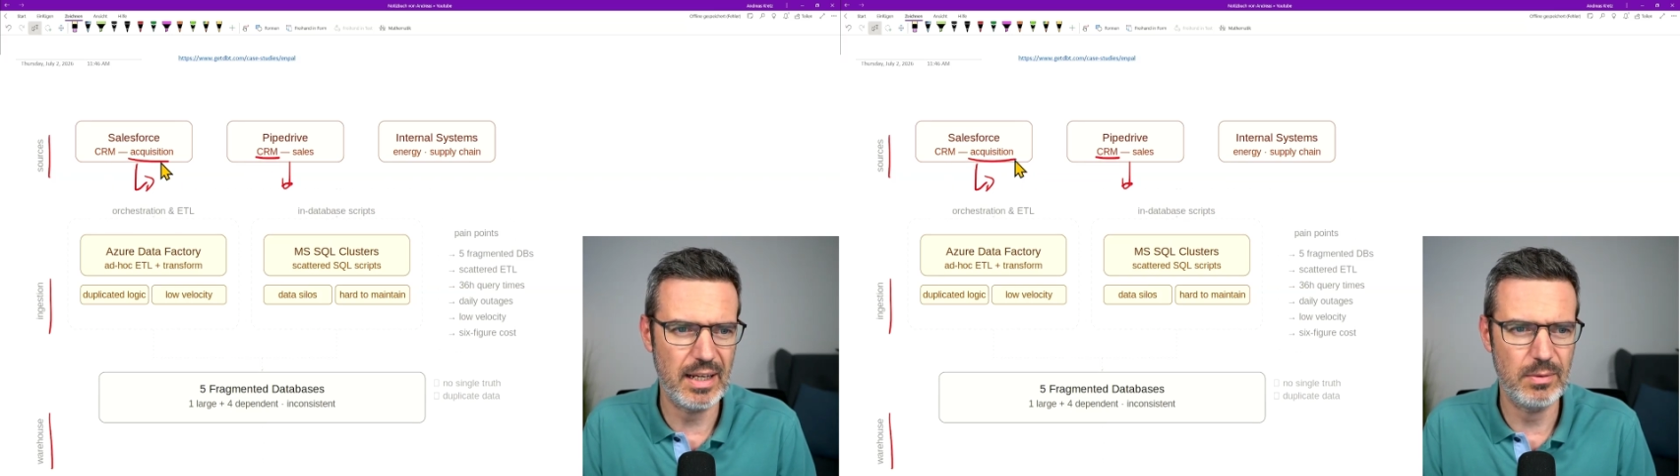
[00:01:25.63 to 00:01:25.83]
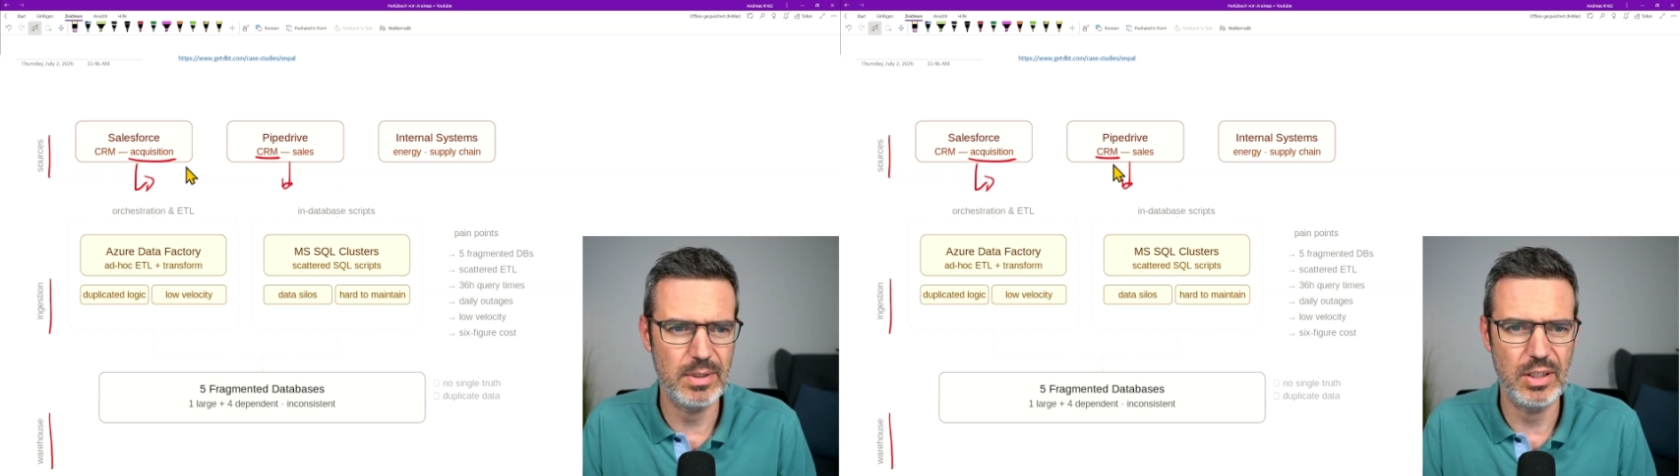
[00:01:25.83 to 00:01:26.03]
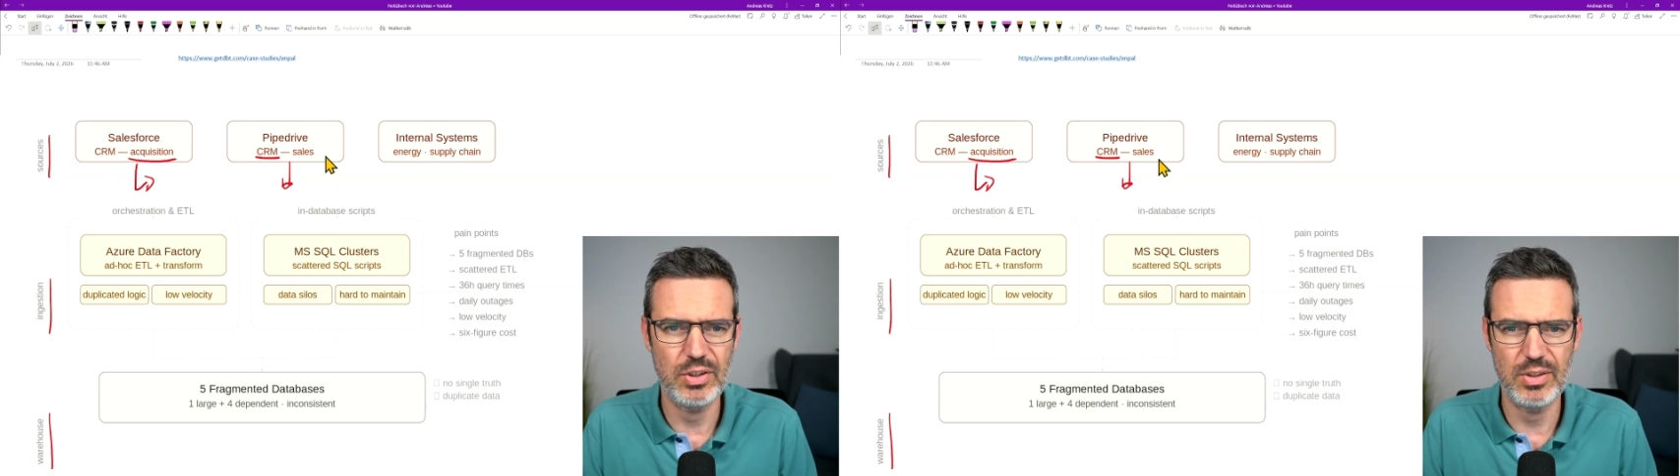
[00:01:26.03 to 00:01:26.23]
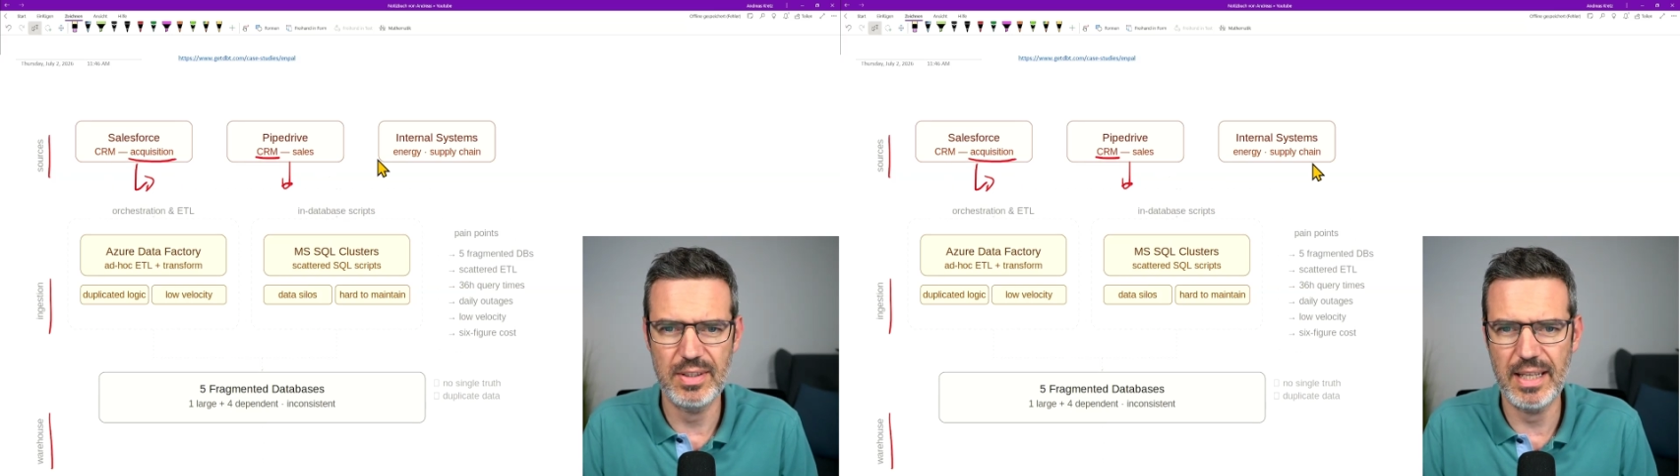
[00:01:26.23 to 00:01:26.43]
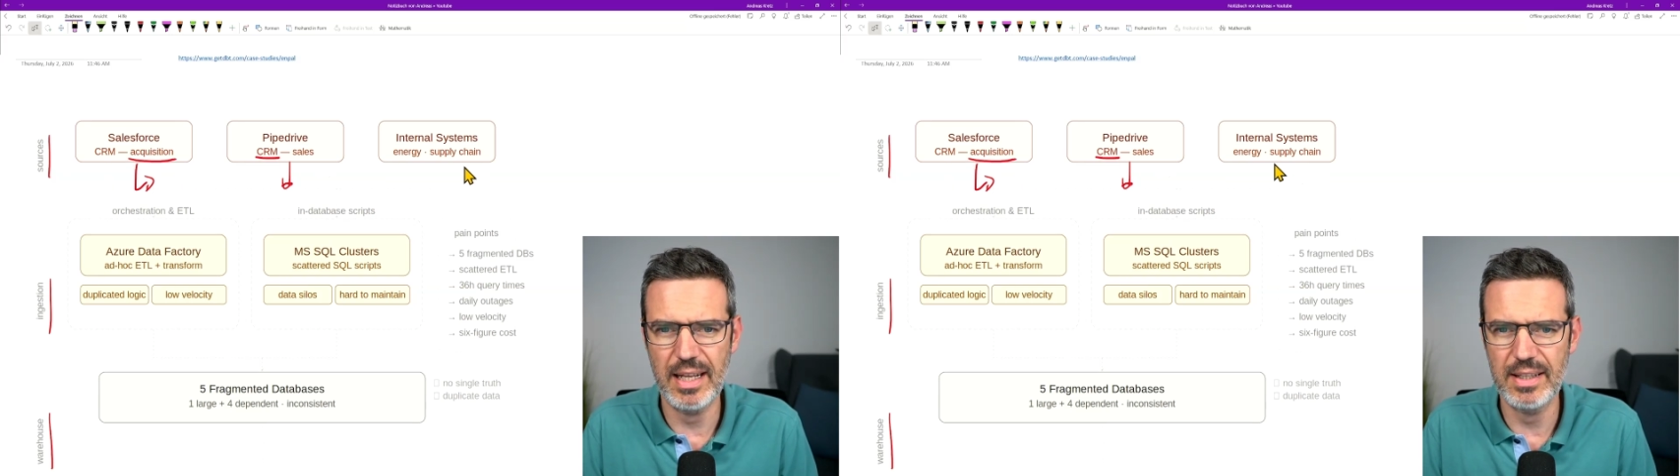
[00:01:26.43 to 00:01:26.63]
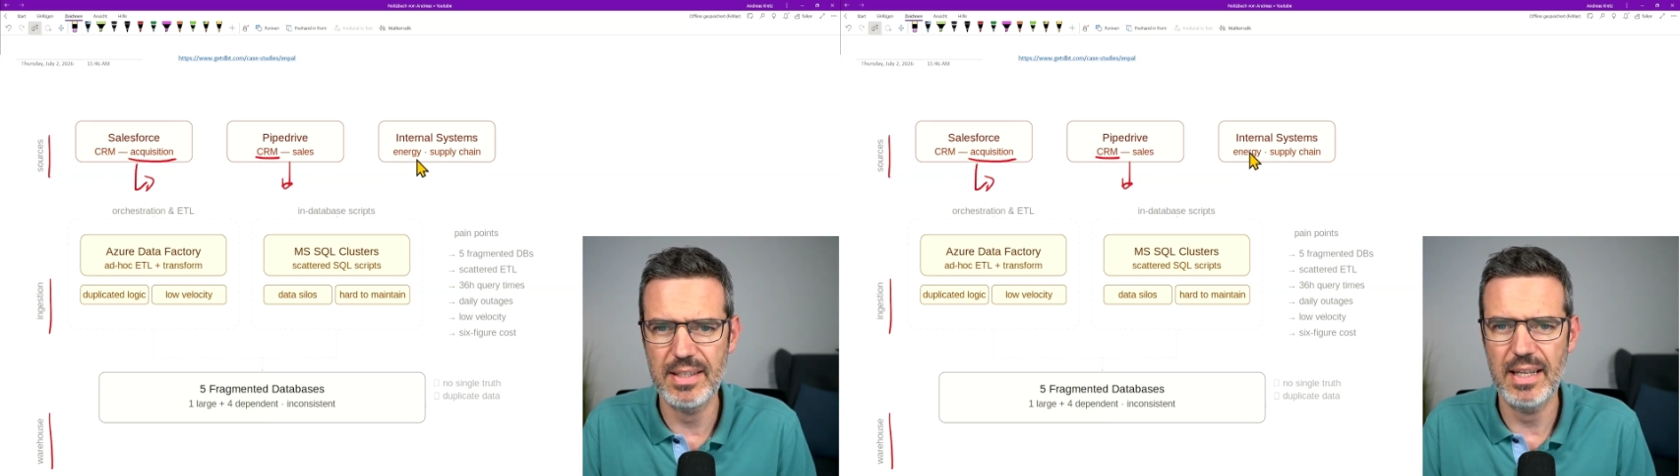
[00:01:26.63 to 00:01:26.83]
acquisition, sales,